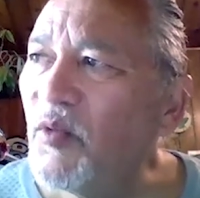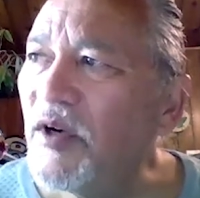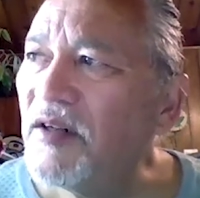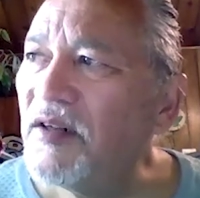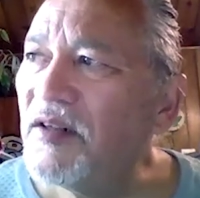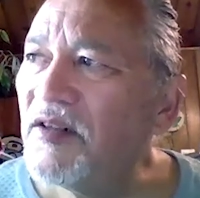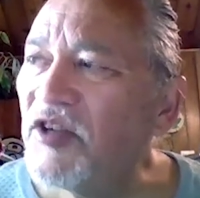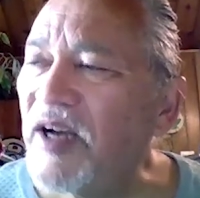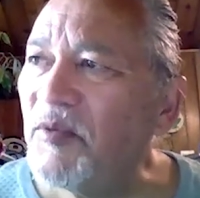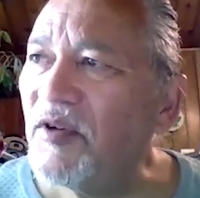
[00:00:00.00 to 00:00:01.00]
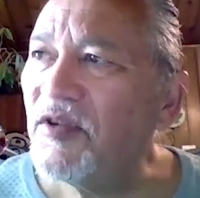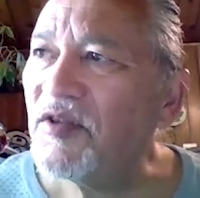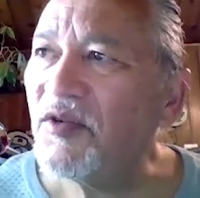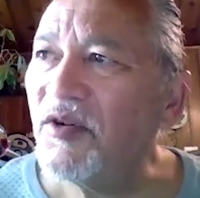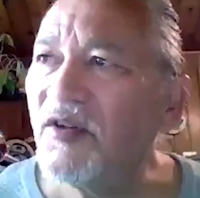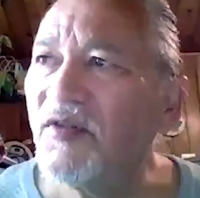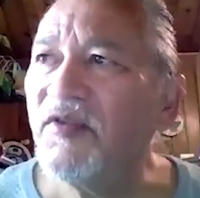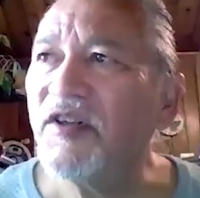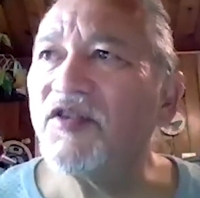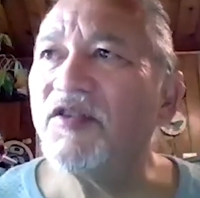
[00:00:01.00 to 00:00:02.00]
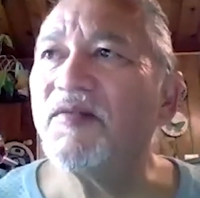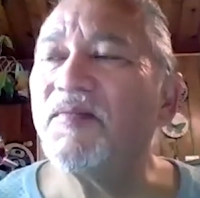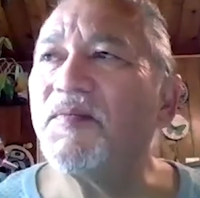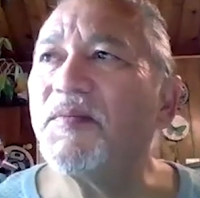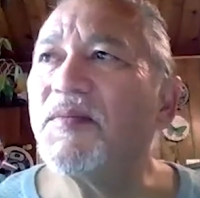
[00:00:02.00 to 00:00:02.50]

one chapter of historical fiction